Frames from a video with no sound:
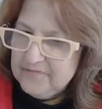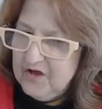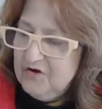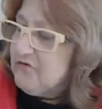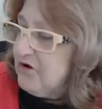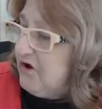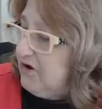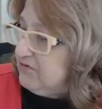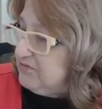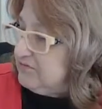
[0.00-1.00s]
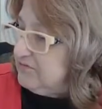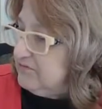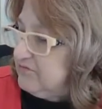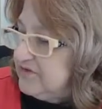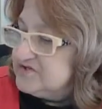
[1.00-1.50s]
Overall,
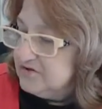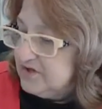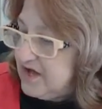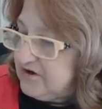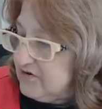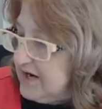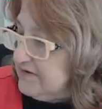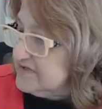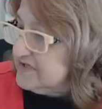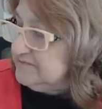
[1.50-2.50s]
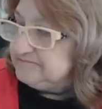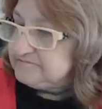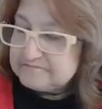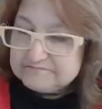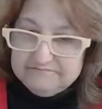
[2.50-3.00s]
these are a lot of crafts.
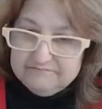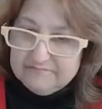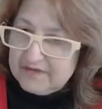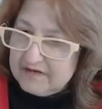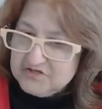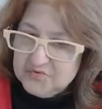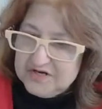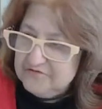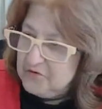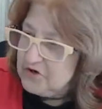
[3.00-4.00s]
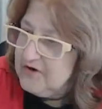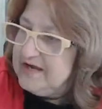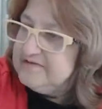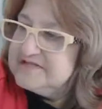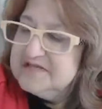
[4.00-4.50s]
24
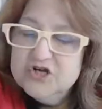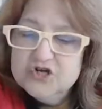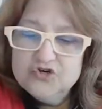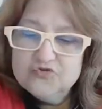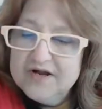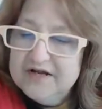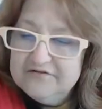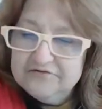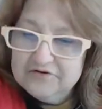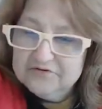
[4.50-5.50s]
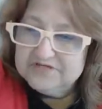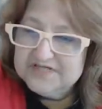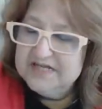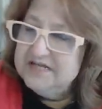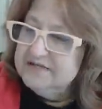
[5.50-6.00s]
crafts, great for
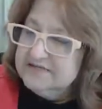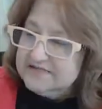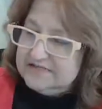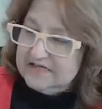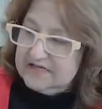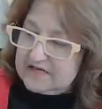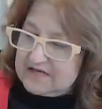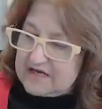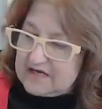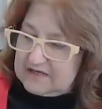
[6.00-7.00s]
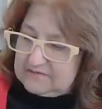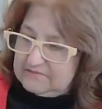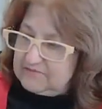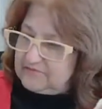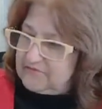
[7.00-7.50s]
teens,
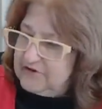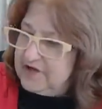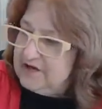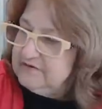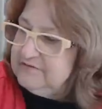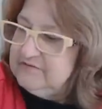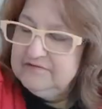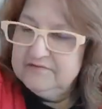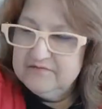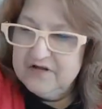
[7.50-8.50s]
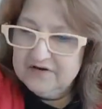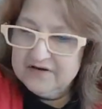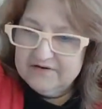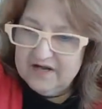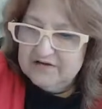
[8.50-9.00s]
for young,
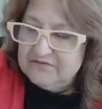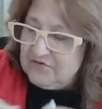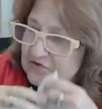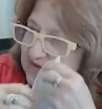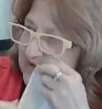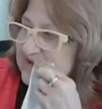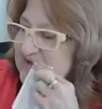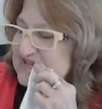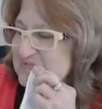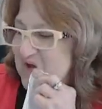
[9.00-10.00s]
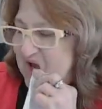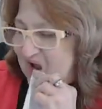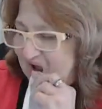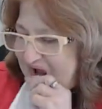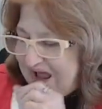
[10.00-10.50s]
not really young kids, but
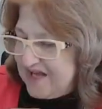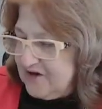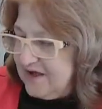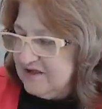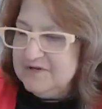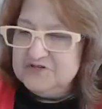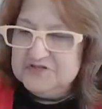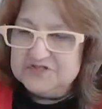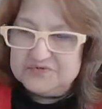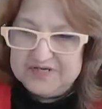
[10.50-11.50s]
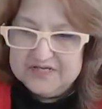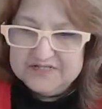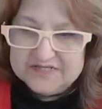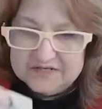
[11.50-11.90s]
elementary school kids